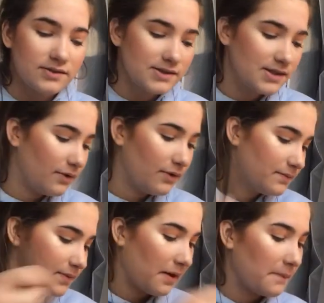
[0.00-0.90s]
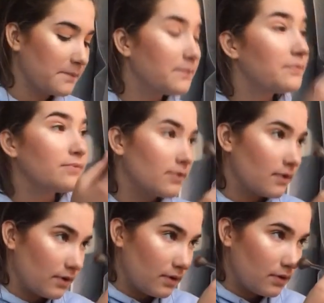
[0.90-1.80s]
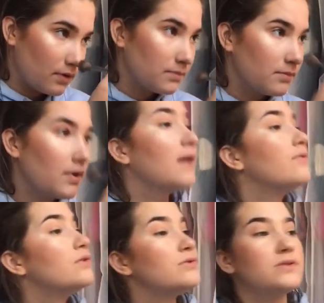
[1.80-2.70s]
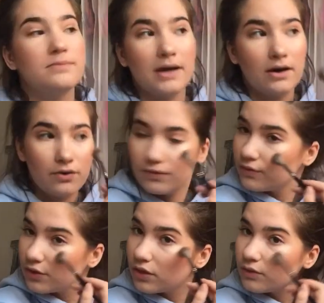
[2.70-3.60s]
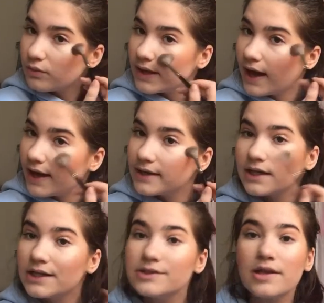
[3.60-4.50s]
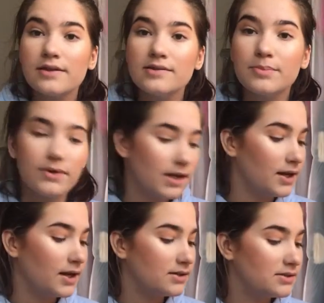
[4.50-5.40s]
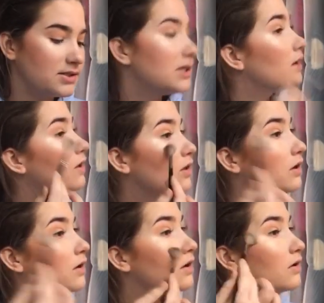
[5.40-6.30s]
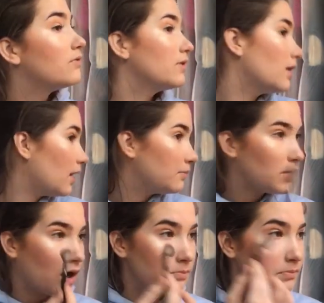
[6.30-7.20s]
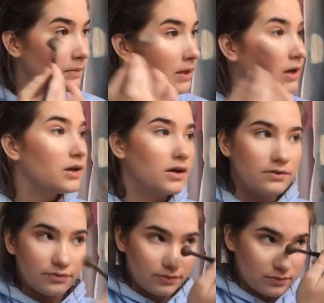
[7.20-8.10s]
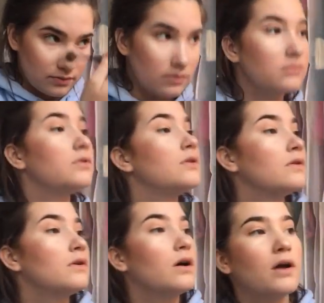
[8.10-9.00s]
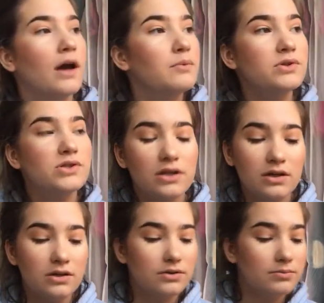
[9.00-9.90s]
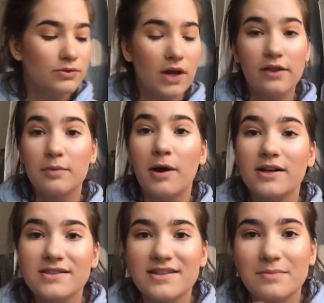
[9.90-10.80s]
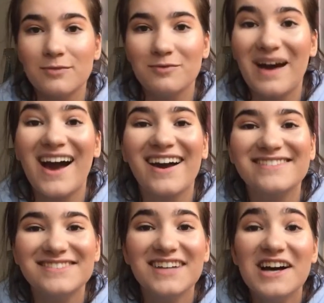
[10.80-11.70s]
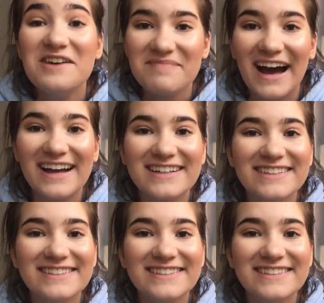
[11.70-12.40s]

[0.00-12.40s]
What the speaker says: So, yeah. I've used about 3 highlighters at this point, and I still feel like I'm not beaming enough. Okay, we're just gonna move to other parts and then move back.